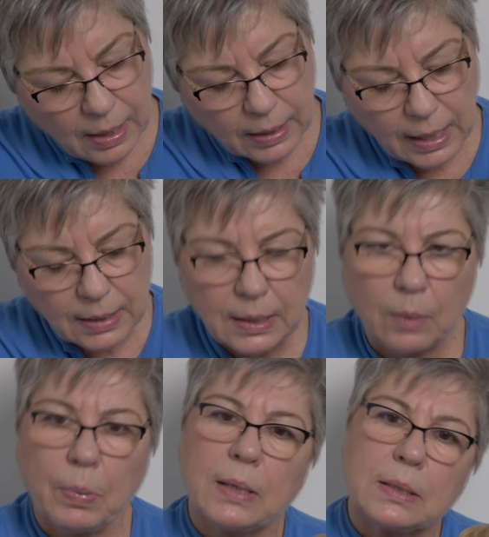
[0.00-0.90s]
I can't
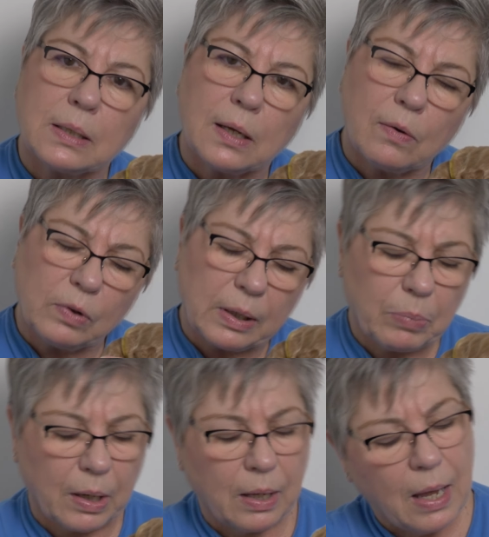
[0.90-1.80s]
tell positively,
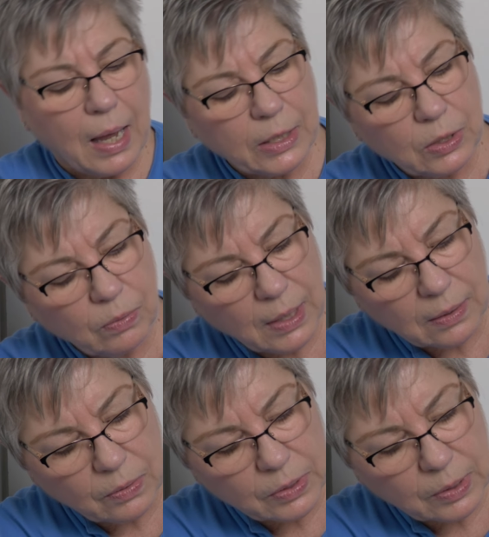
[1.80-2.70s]
but I do
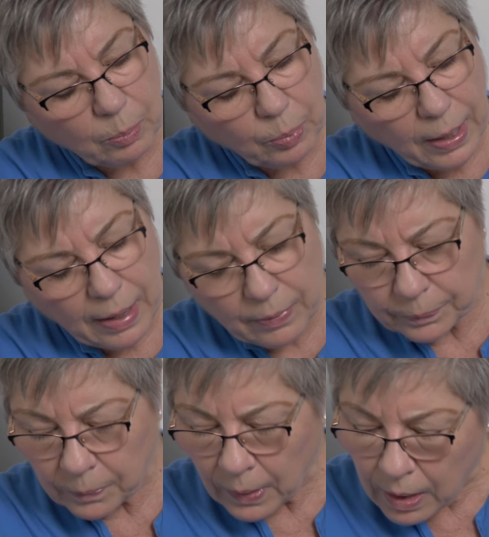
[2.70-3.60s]
think those are brown.